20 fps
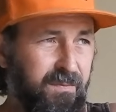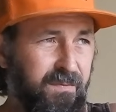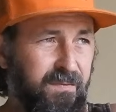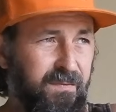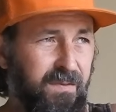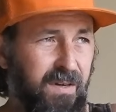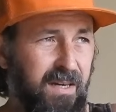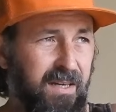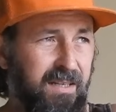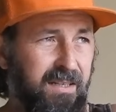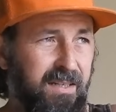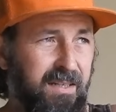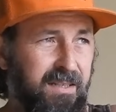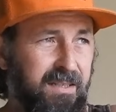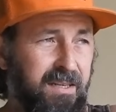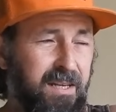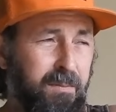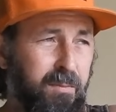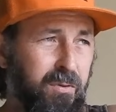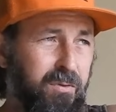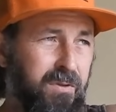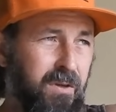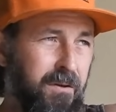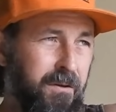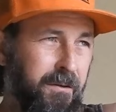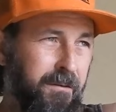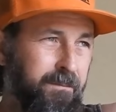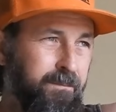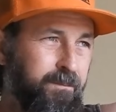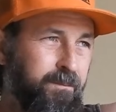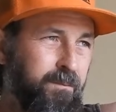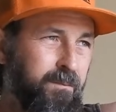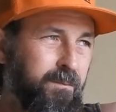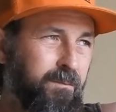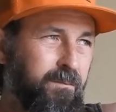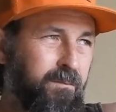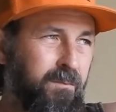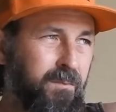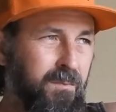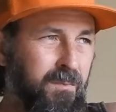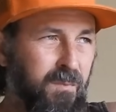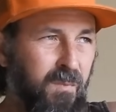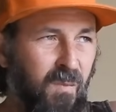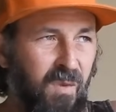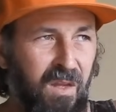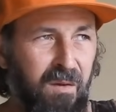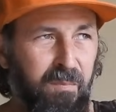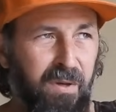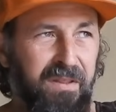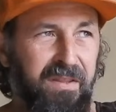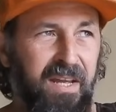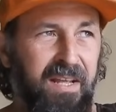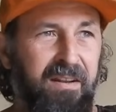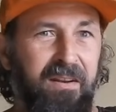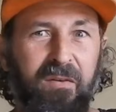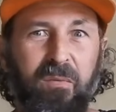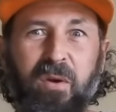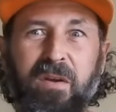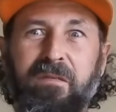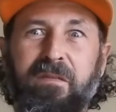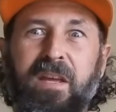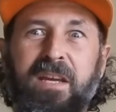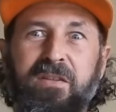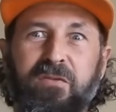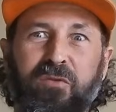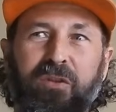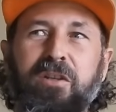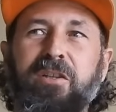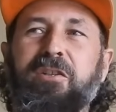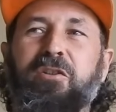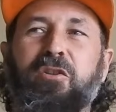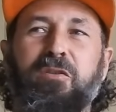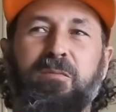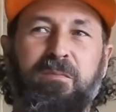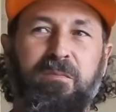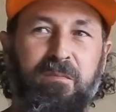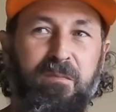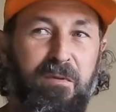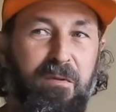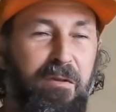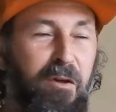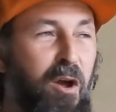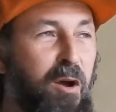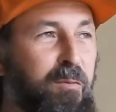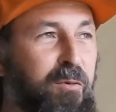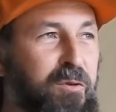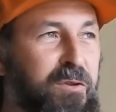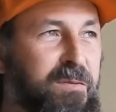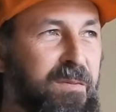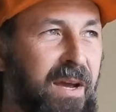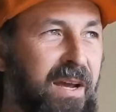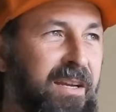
fucking nipples on it. But then with these really good thermals,